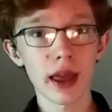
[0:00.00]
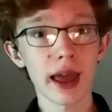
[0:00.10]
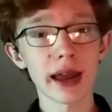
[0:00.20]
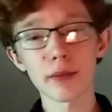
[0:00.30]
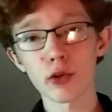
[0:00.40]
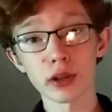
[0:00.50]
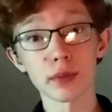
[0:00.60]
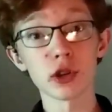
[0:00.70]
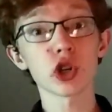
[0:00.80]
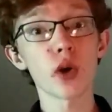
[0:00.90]
And I'm going to
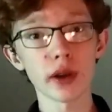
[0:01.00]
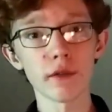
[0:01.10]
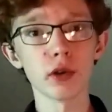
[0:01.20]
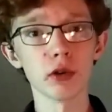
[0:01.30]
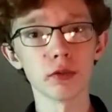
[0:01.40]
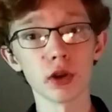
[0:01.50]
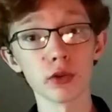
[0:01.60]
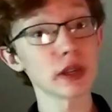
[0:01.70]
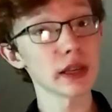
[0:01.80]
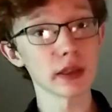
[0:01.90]
be showing a few of
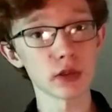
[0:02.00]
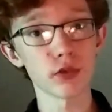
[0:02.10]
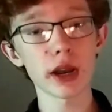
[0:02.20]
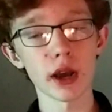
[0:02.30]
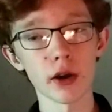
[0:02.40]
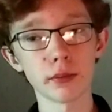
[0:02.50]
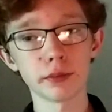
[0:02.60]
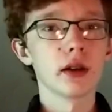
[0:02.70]
those in this video.